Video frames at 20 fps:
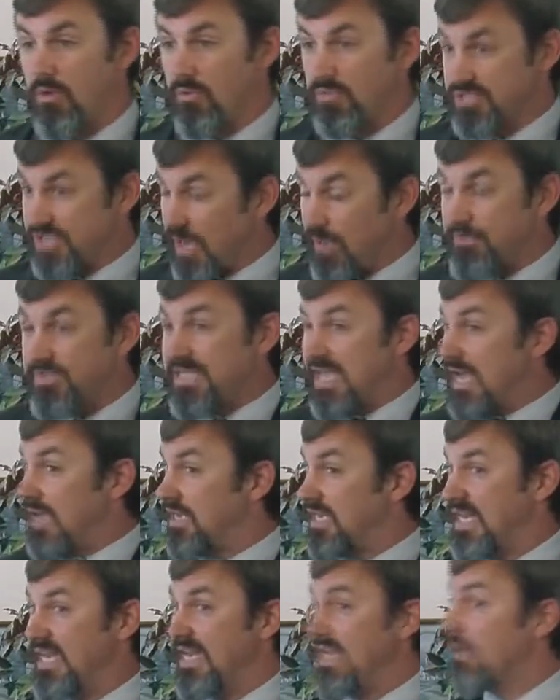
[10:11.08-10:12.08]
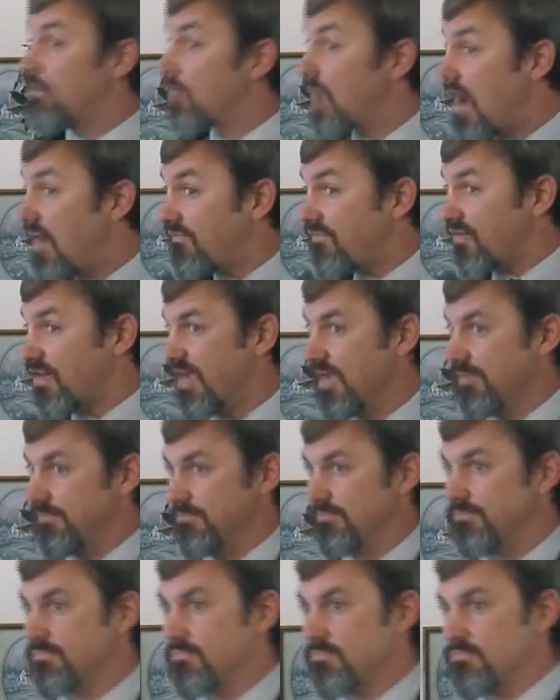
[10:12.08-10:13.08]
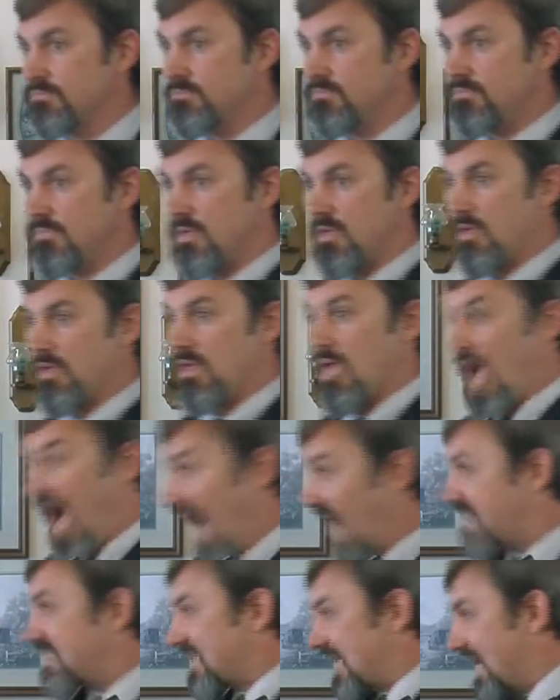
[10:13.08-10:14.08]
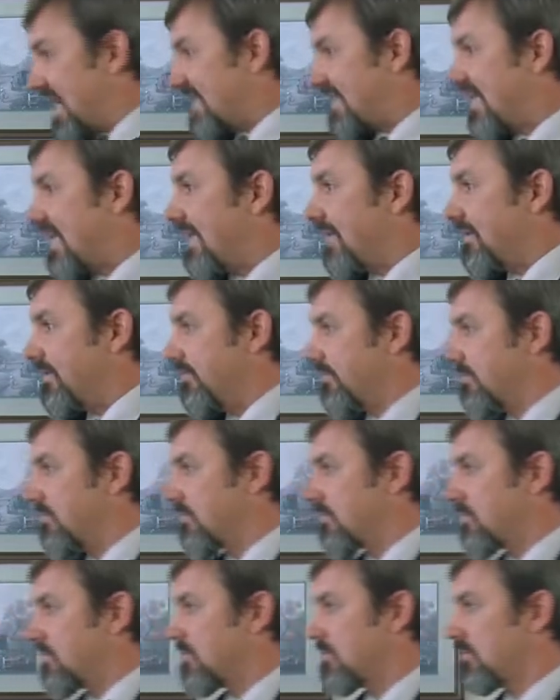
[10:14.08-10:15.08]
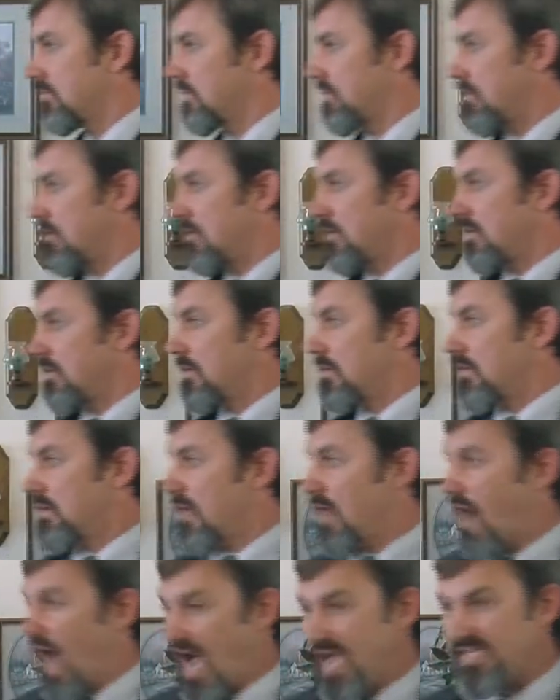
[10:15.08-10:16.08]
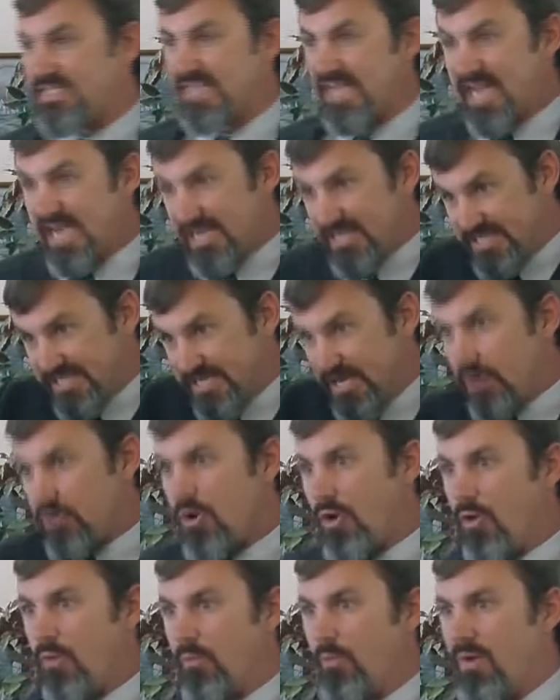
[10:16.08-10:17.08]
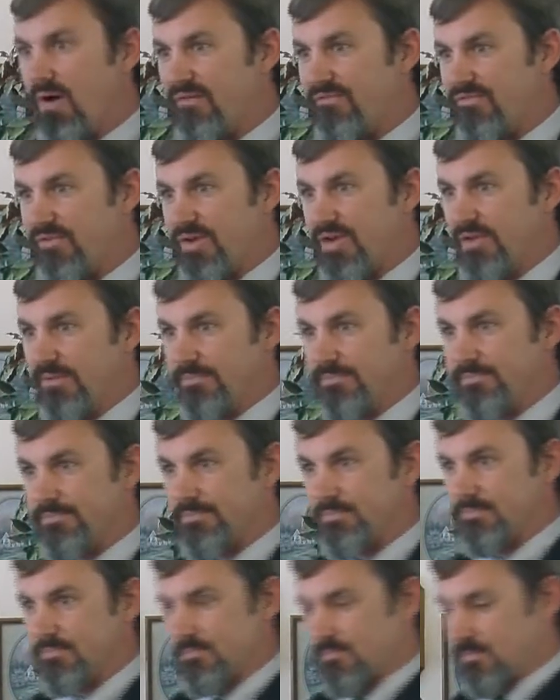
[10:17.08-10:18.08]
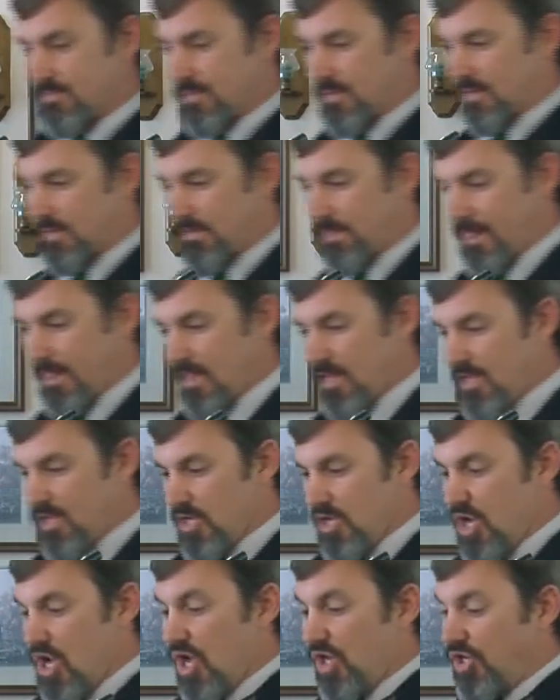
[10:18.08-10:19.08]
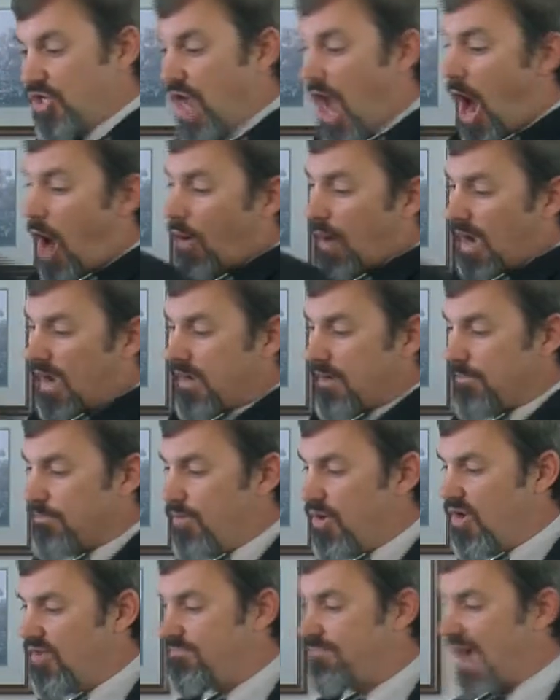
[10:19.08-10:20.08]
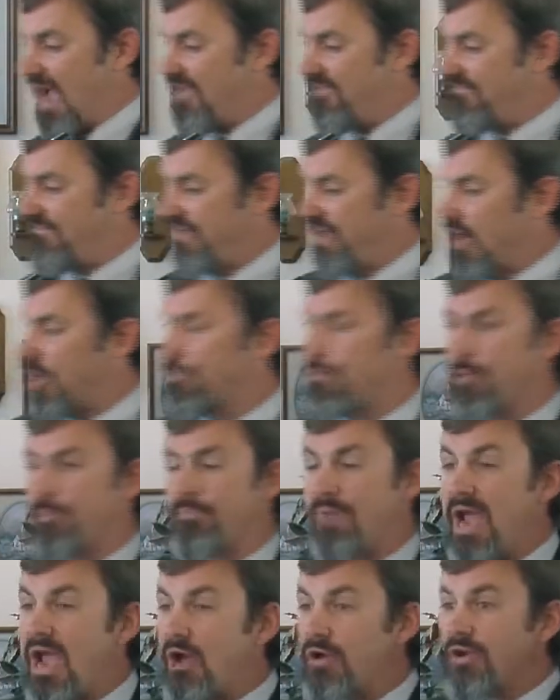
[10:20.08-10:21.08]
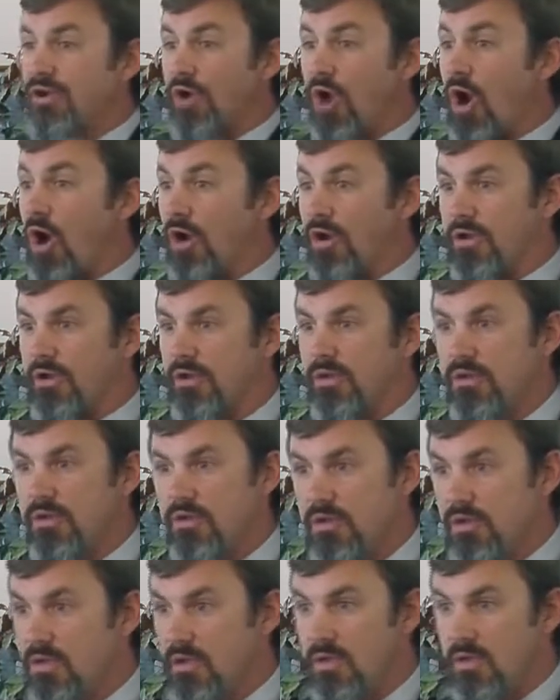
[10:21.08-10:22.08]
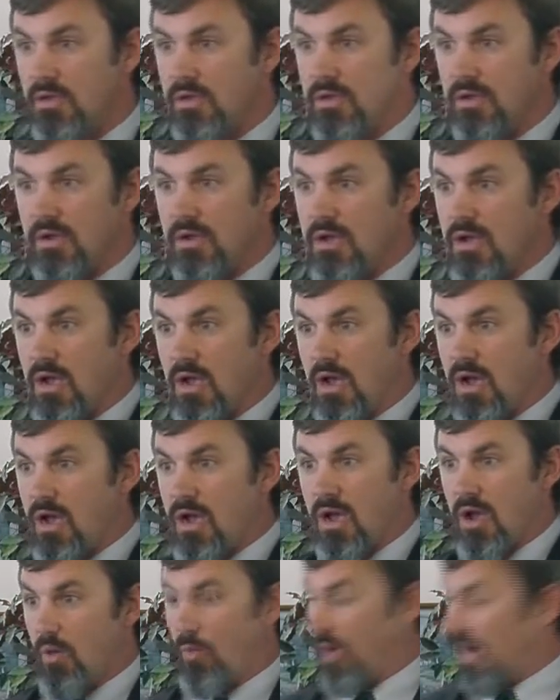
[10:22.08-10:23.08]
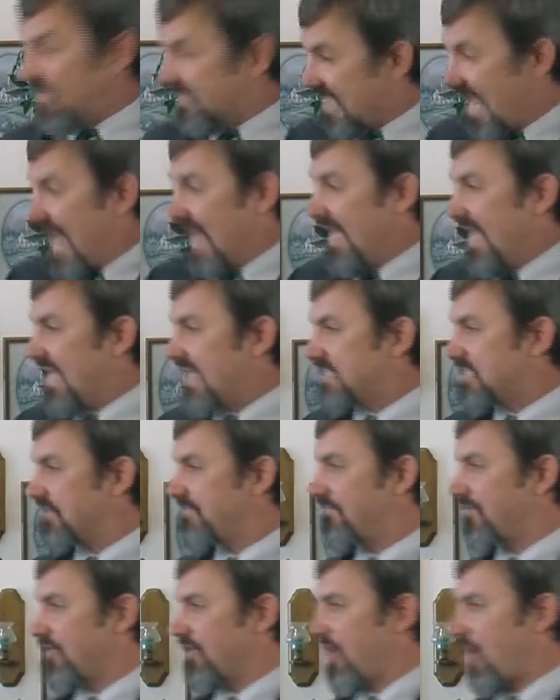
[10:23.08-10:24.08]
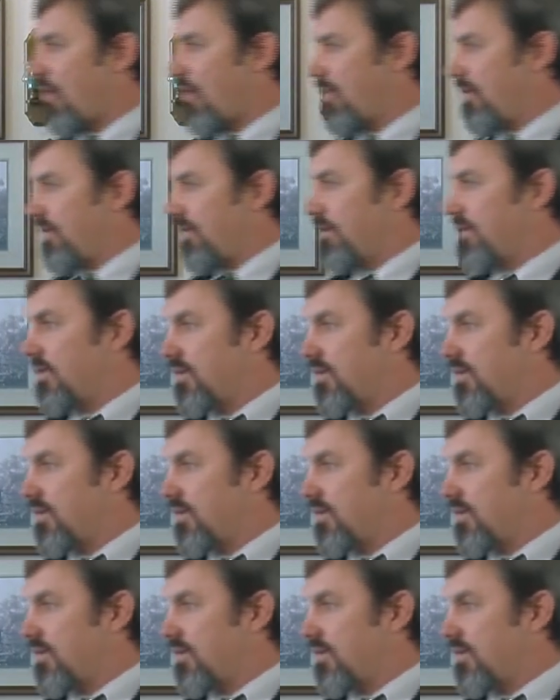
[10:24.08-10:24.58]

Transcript: Some say it didn't end well for him. I say it did. Mm-hmm. I say it's still going well for him. Noah, moved by fear, prepared an ark. Mm-hmm. Was that easy for Noah